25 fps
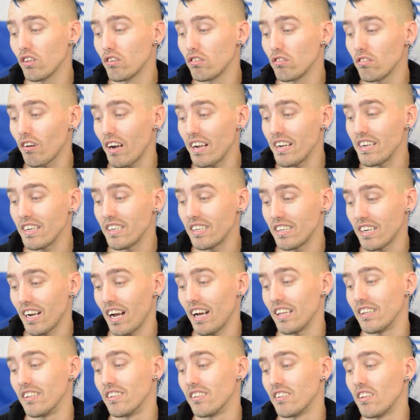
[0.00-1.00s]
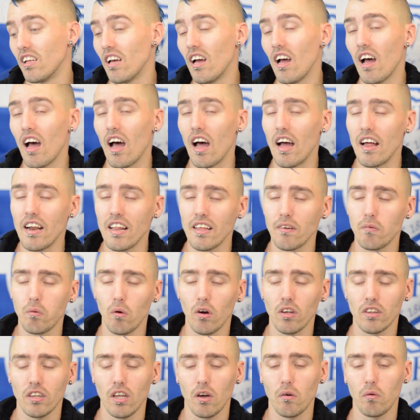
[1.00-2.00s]
great chance and it's
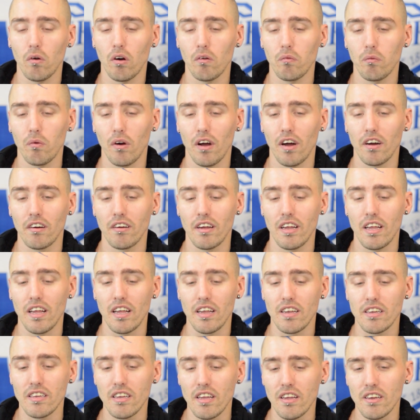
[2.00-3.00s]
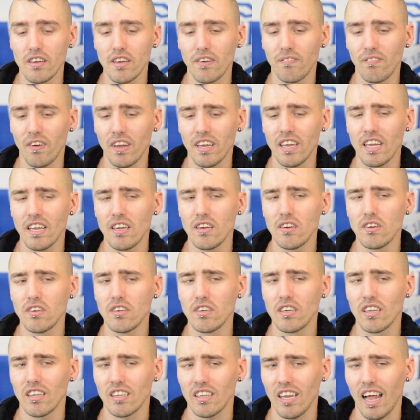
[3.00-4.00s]
one of those ones where you think he
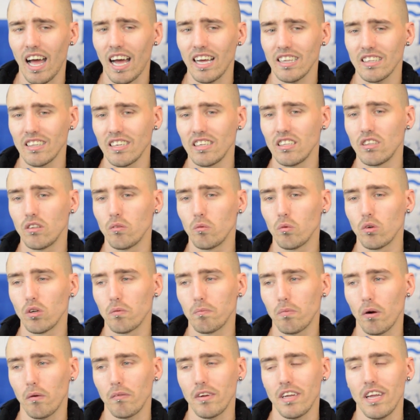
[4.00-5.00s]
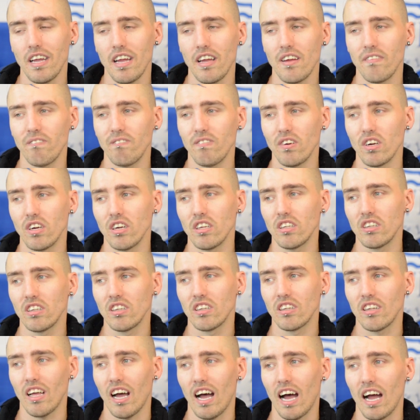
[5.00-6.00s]
last season would have probably hit it first
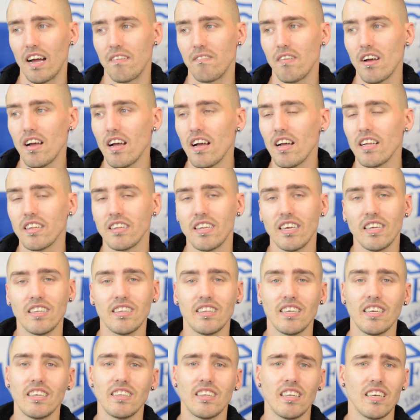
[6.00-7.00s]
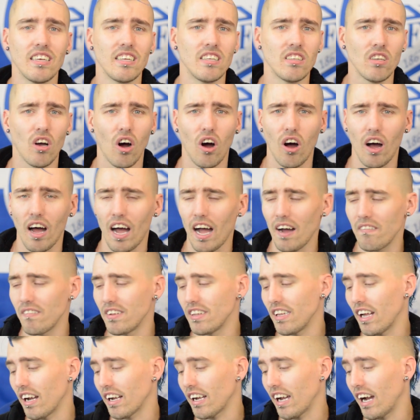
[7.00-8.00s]
time. This season he's not
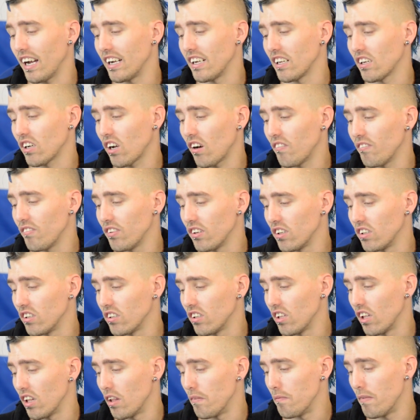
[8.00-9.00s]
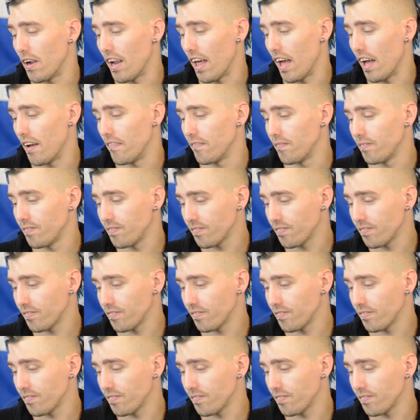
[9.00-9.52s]
having that kind of confidence at the minute.